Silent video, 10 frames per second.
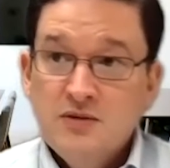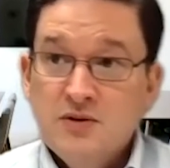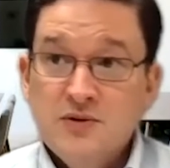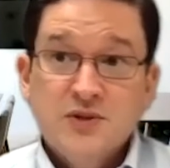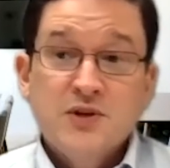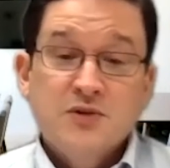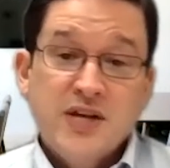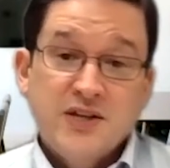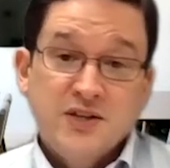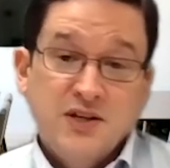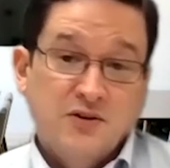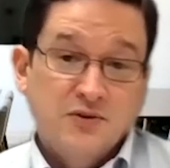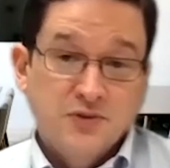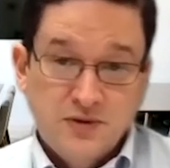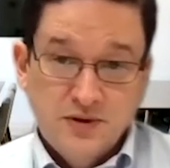there is no testing
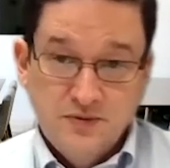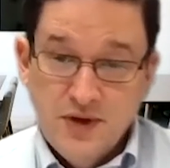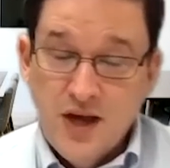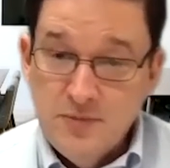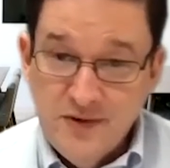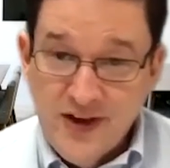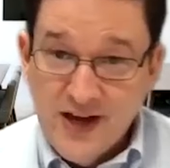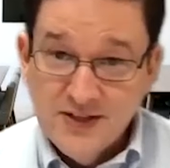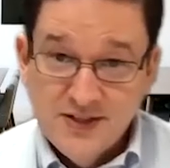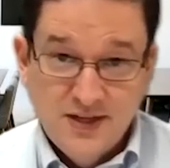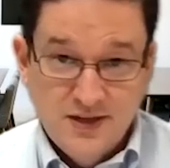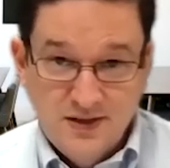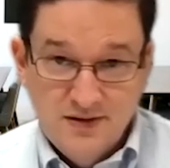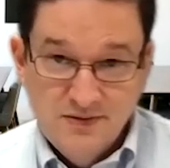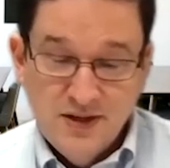alternative. You got to be
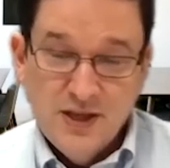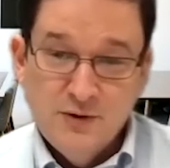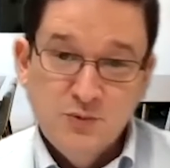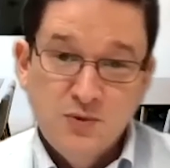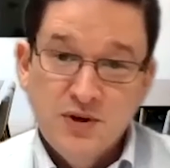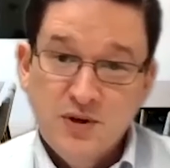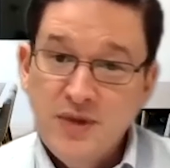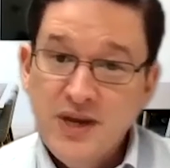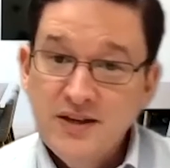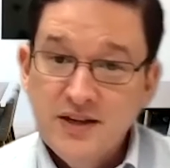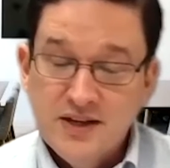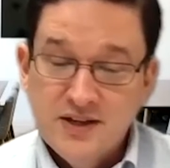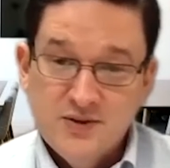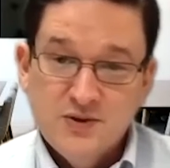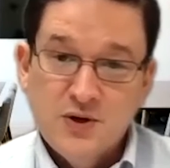vaccinated, okay? That was one of the
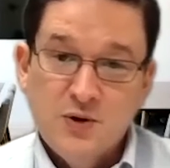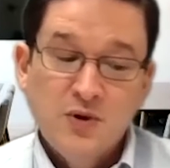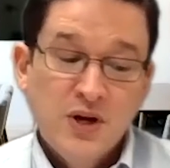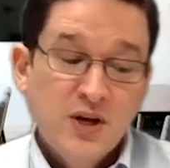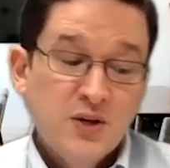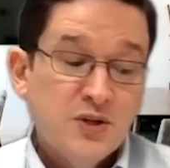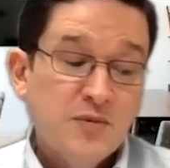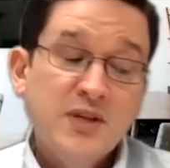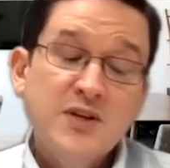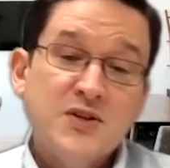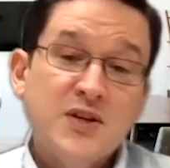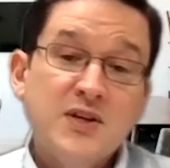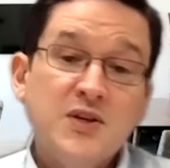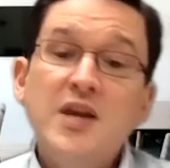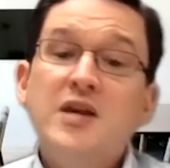mandates. So some of these
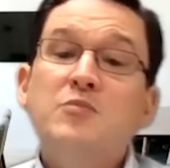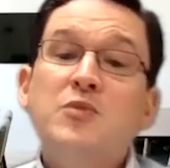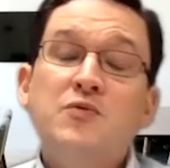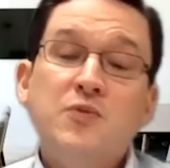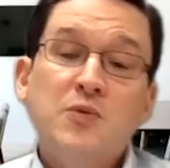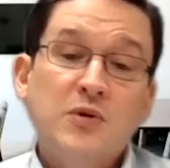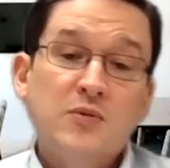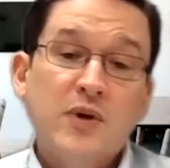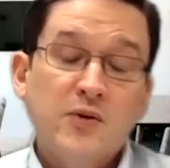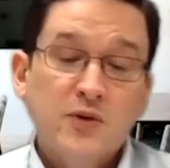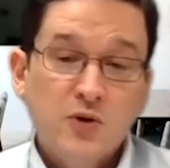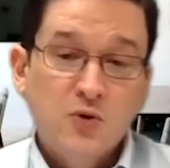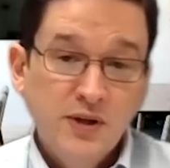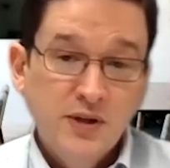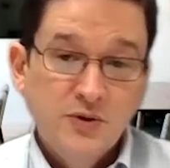things he can move forward rather
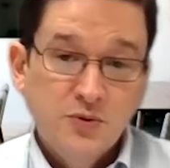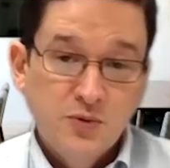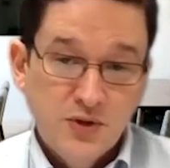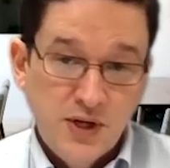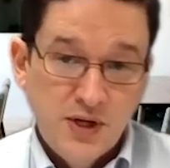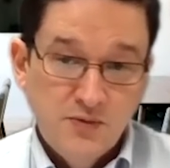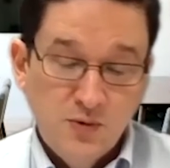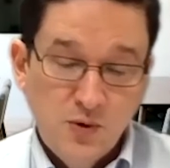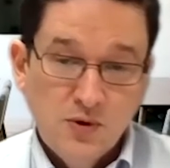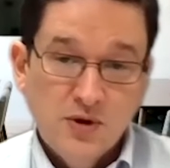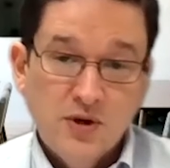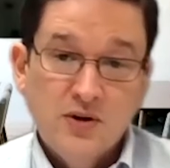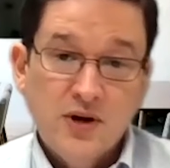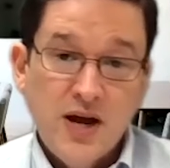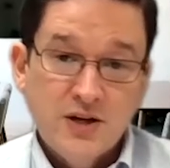quickly through executive order and
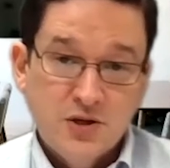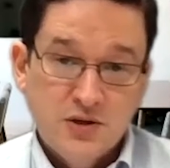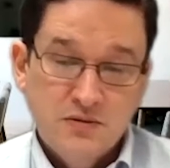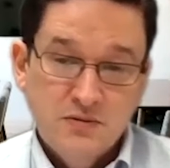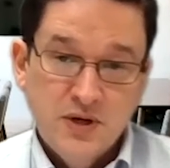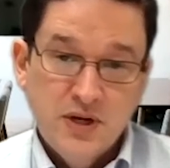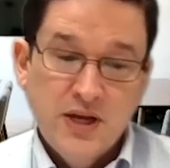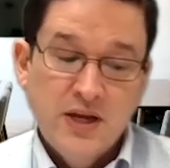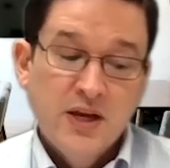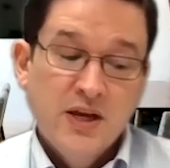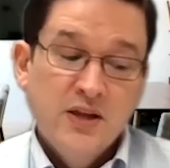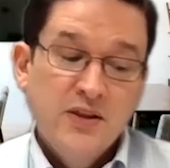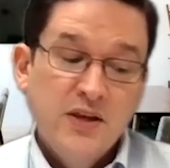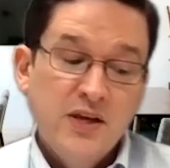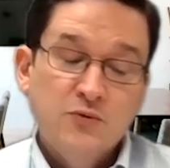other action, okay?
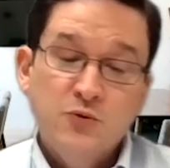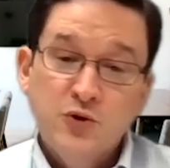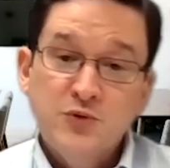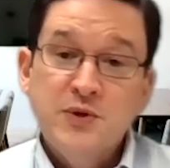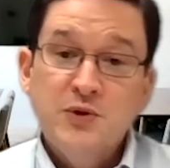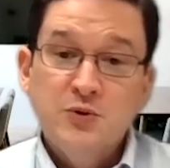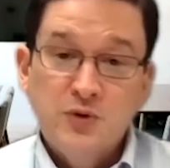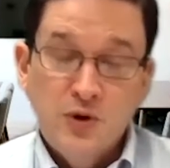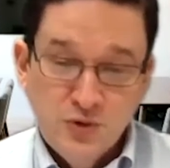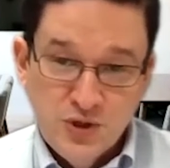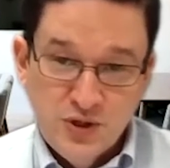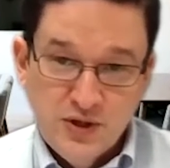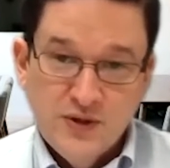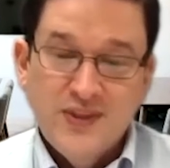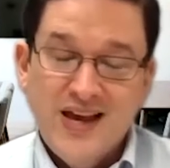the enforcement through
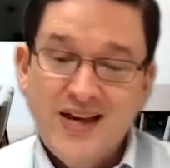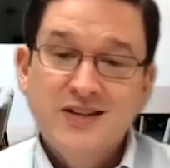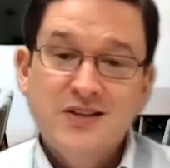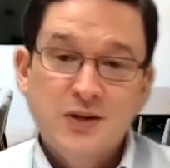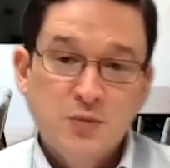OSHA, that is the